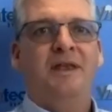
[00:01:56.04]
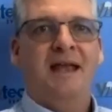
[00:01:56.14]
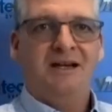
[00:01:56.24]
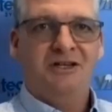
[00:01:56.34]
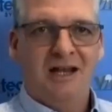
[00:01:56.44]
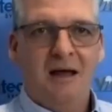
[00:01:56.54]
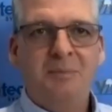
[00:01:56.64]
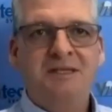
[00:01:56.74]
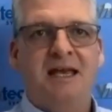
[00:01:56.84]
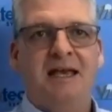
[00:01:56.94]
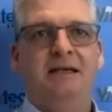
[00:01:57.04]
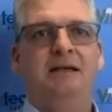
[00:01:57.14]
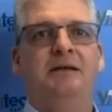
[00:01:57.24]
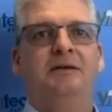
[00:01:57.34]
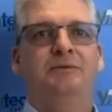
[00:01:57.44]
the actual uptake
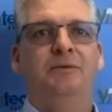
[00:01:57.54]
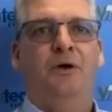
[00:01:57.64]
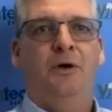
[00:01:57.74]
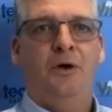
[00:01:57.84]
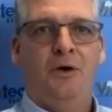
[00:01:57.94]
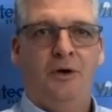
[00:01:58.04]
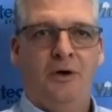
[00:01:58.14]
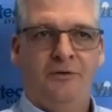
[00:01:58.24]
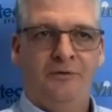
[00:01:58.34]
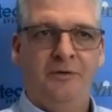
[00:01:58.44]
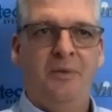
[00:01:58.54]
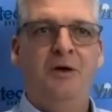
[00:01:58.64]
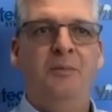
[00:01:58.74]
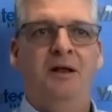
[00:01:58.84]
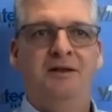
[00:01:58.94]
of the
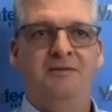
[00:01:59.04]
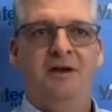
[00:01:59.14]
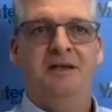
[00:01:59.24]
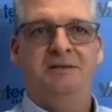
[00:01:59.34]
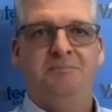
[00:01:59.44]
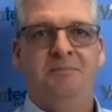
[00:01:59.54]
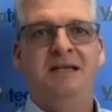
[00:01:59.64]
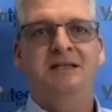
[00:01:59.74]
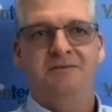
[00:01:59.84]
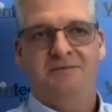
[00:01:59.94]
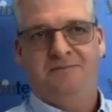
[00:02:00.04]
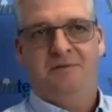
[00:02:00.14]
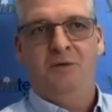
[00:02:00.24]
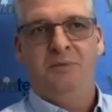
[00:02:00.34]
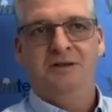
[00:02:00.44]
mobile device means of
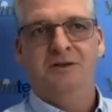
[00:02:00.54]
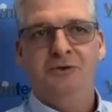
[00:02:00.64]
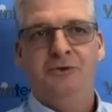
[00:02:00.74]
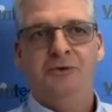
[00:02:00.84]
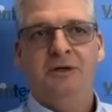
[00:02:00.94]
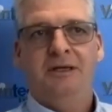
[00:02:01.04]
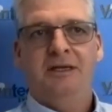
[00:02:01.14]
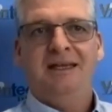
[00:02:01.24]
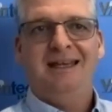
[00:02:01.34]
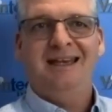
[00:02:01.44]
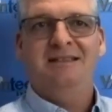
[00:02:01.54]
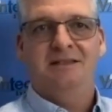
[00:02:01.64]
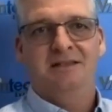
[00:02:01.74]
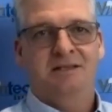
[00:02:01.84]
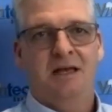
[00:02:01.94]
opening the door
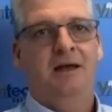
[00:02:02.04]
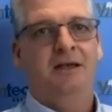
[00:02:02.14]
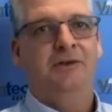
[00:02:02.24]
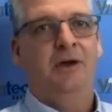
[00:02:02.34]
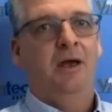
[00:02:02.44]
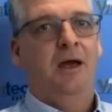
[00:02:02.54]
isn't as high. So